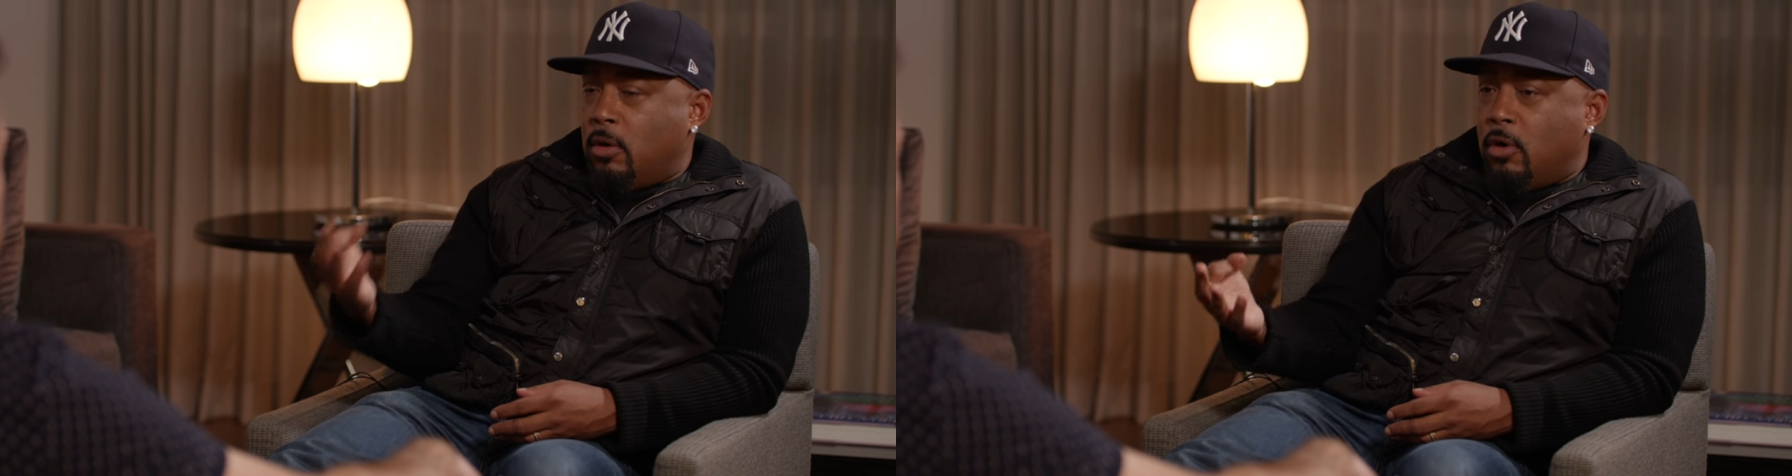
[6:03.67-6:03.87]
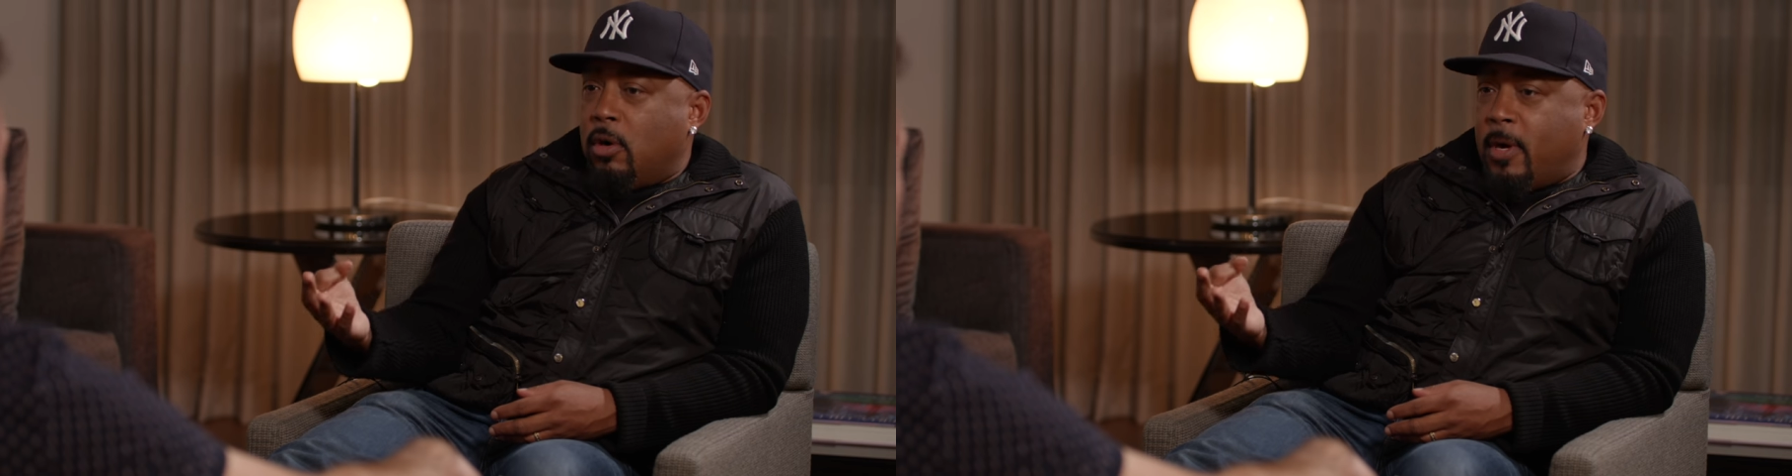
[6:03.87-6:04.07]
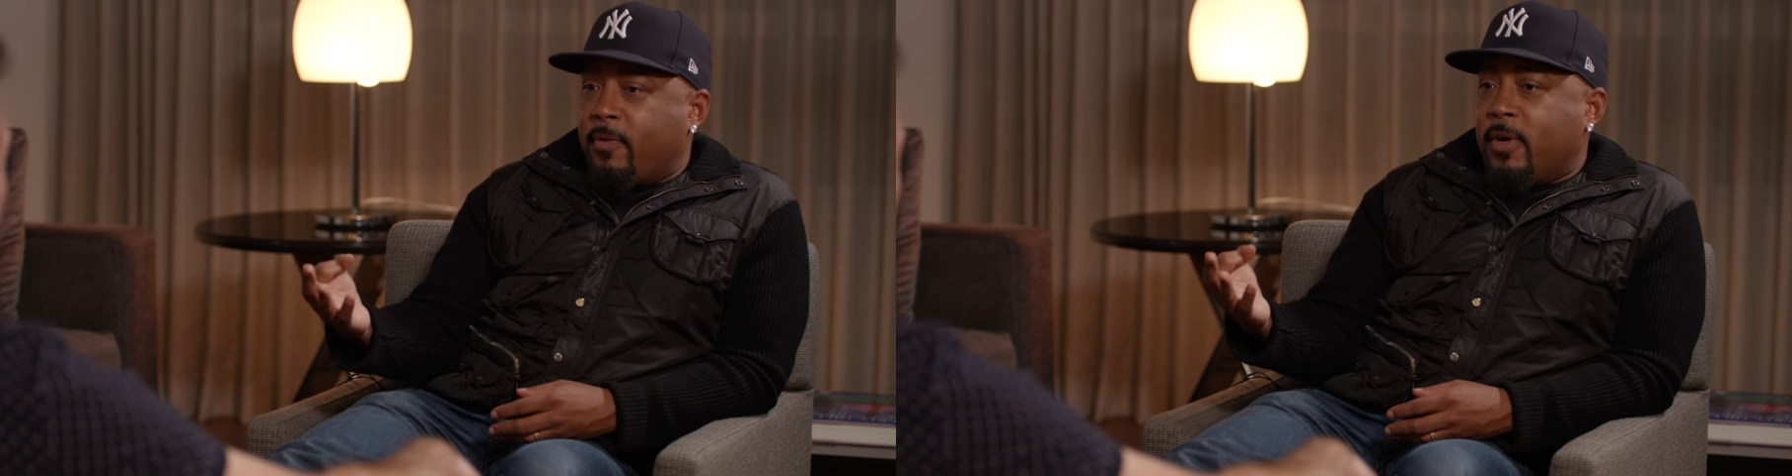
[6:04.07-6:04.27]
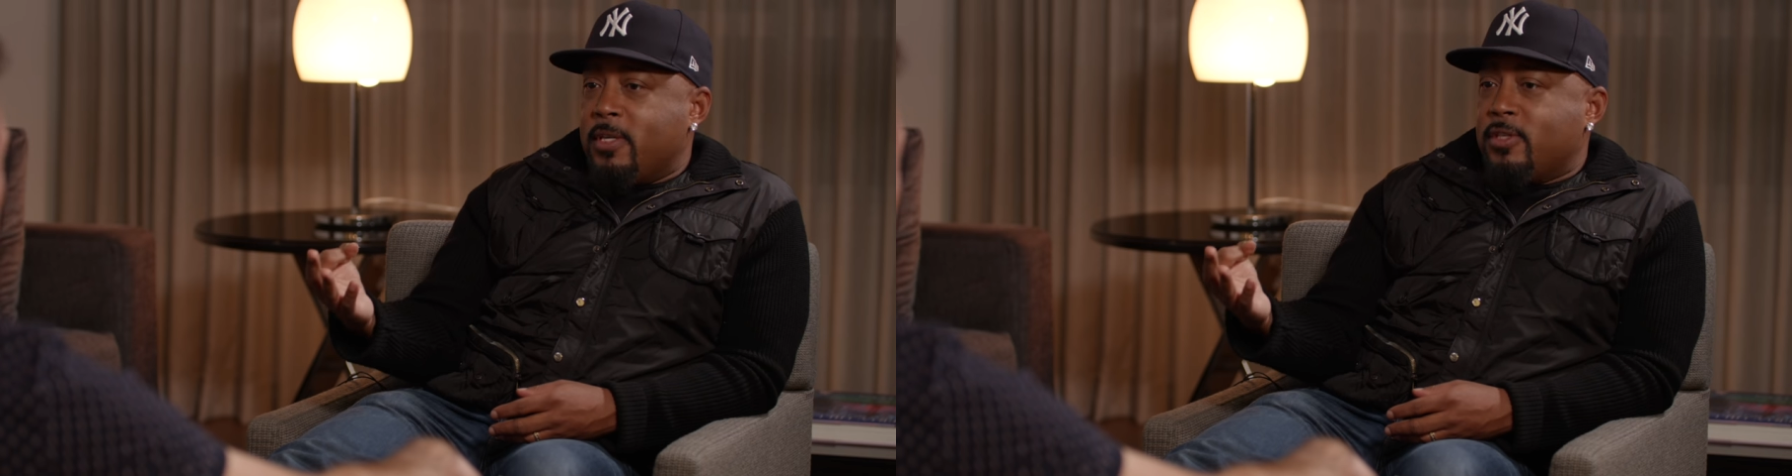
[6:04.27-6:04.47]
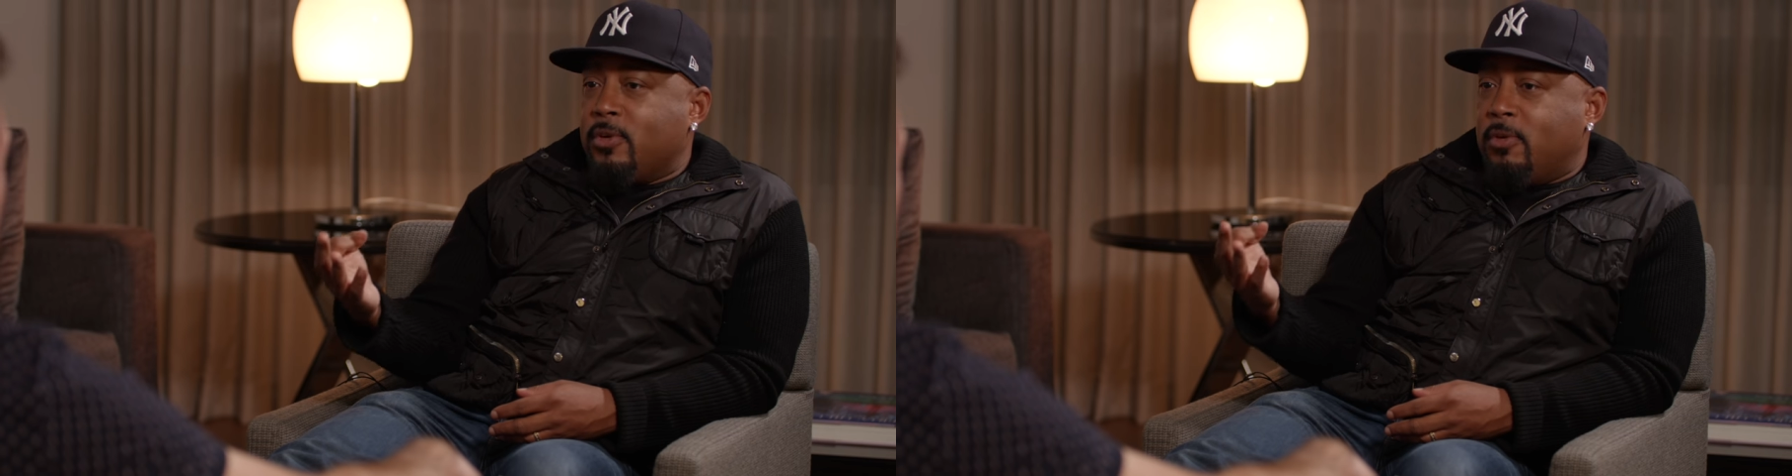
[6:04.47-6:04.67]
All my
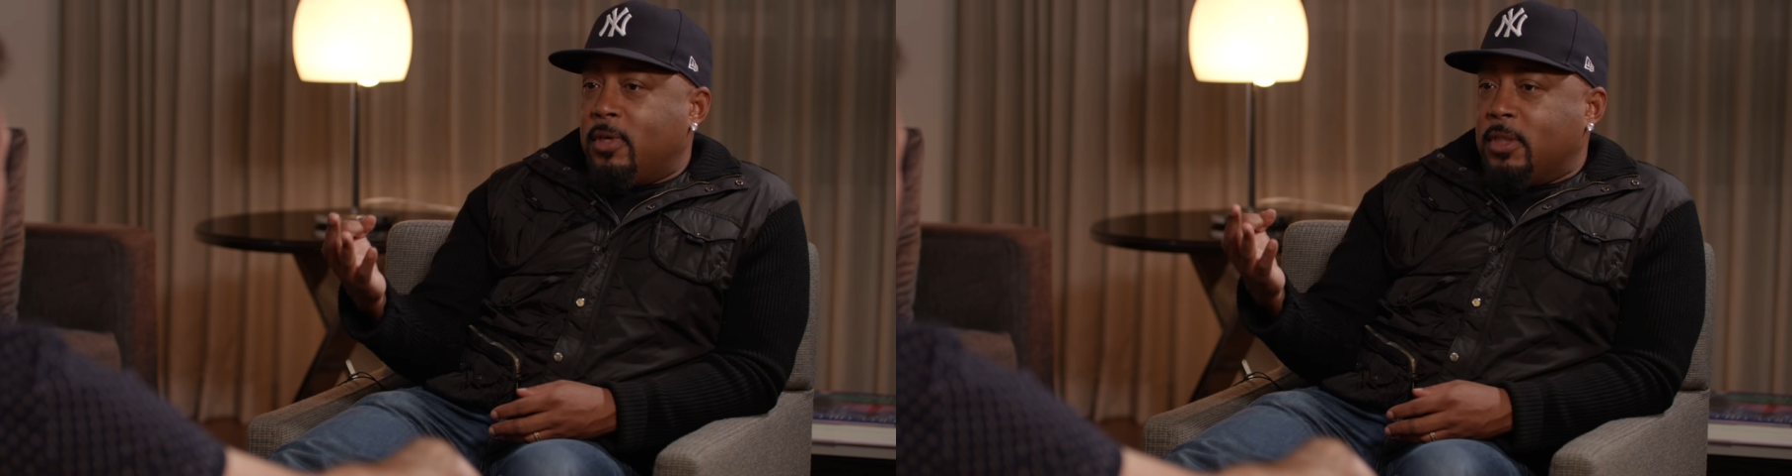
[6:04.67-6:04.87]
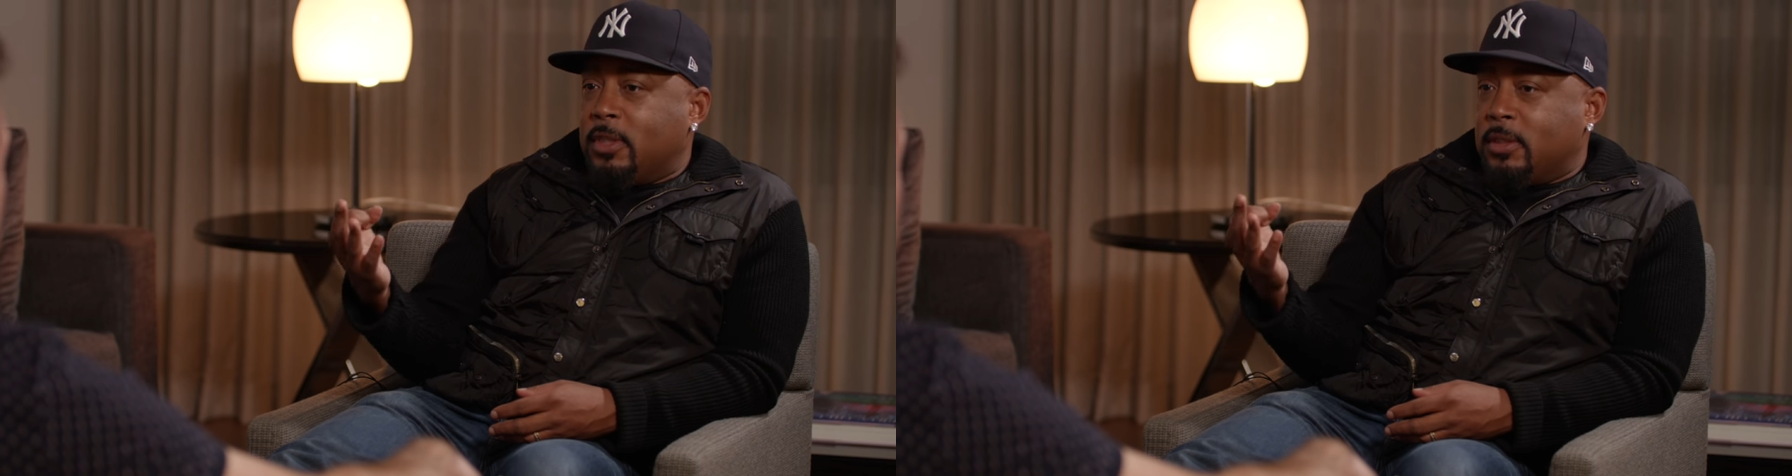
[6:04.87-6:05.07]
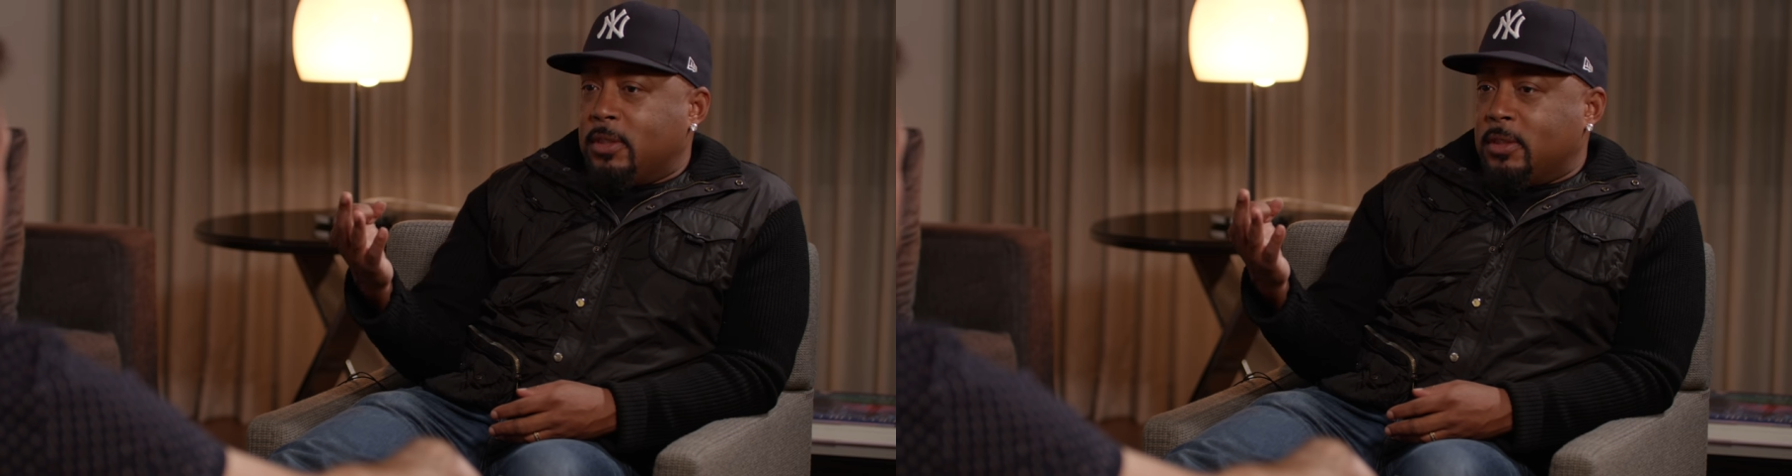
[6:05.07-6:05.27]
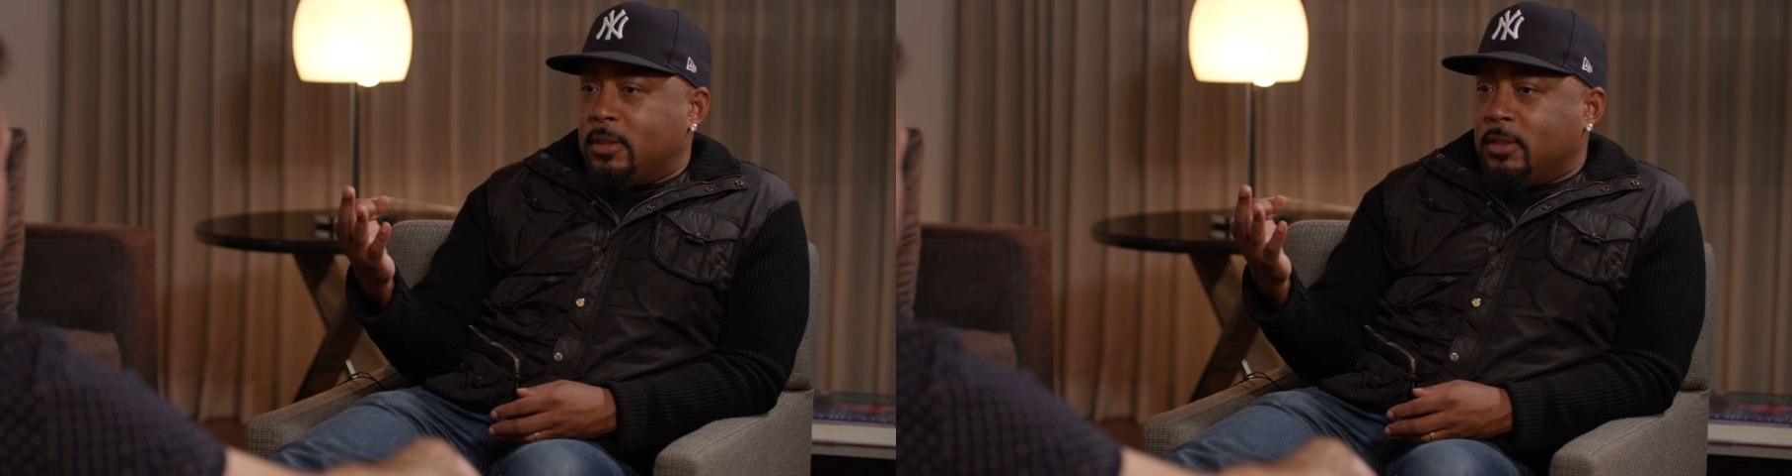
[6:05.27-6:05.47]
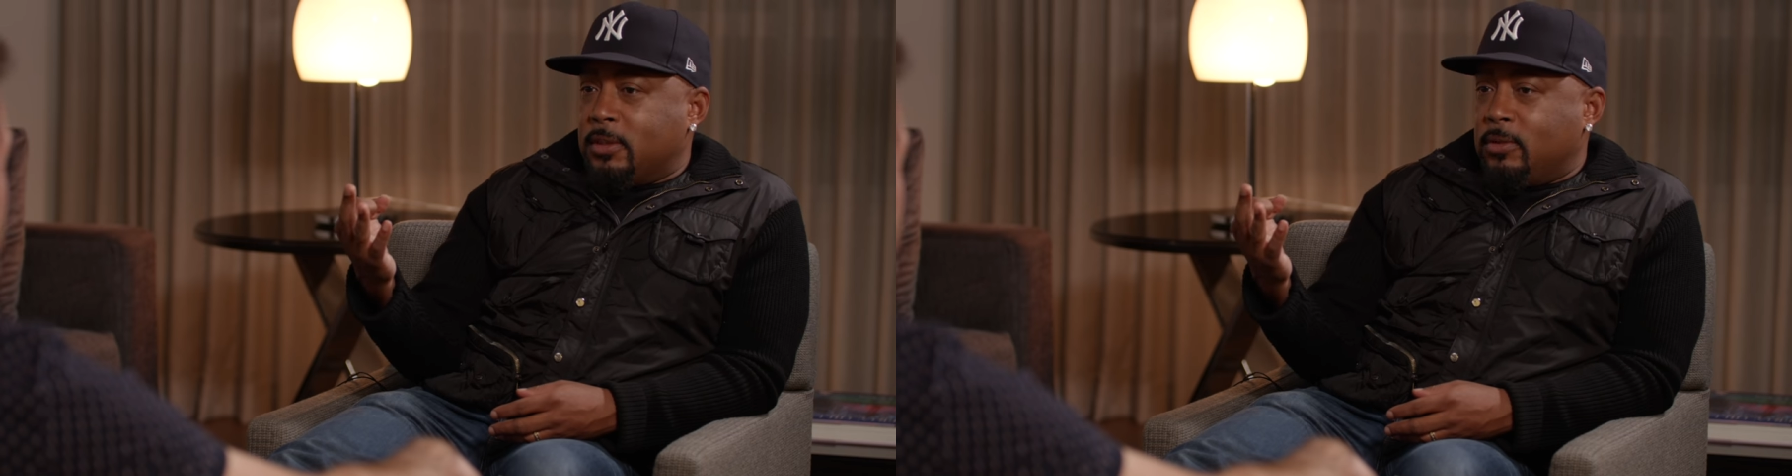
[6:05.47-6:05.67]
friends who were,